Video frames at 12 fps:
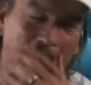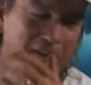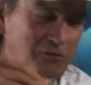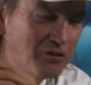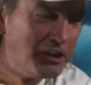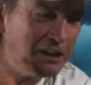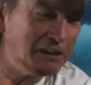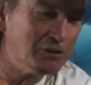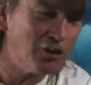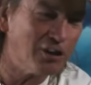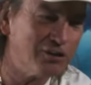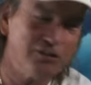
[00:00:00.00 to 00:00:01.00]
have never
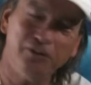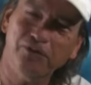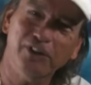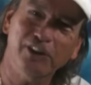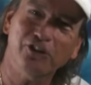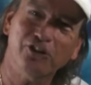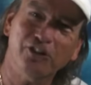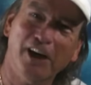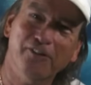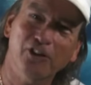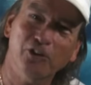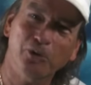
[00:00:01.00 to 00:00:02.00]
lost a fish
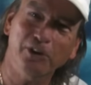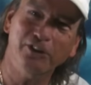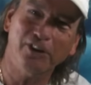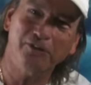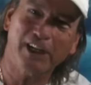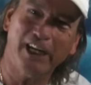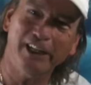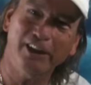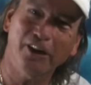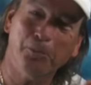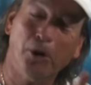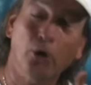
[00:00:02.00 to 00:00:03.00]
ever once I've gotten
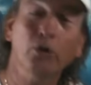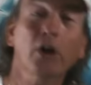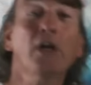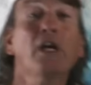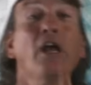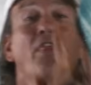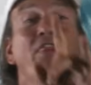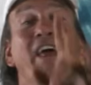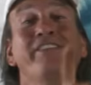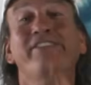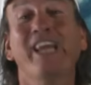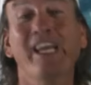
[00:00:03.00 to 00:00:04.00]
into the boat.
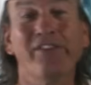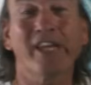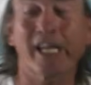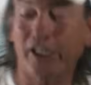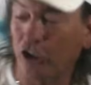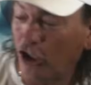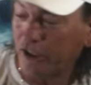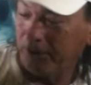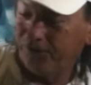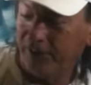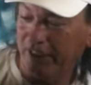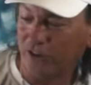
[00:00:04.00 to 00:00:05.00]
That day that I caught the
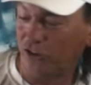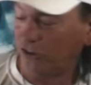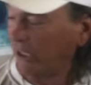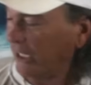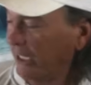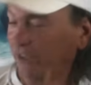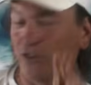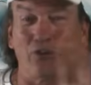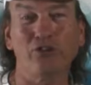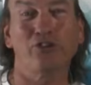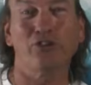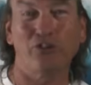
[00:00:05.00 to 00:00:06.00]
fish, and I
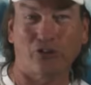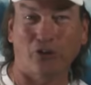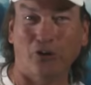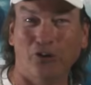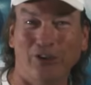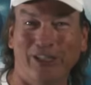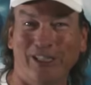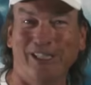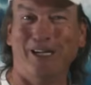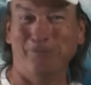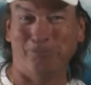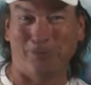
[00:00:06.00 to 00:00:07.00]
told you the story,
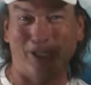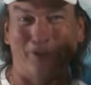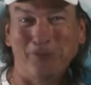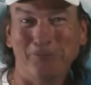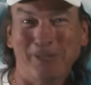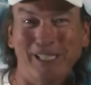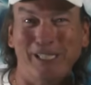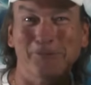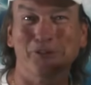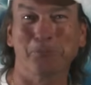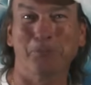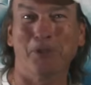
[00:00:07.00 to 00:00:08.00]
I borrowed my
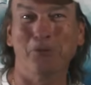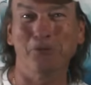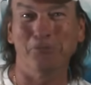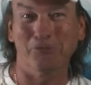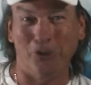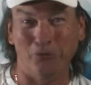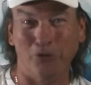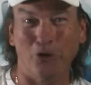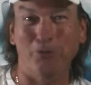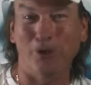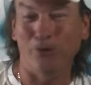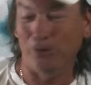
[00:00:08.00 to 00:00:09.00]
neighbor's boat, or
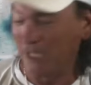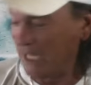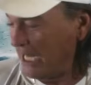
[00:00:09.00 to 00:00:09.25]
rowboat,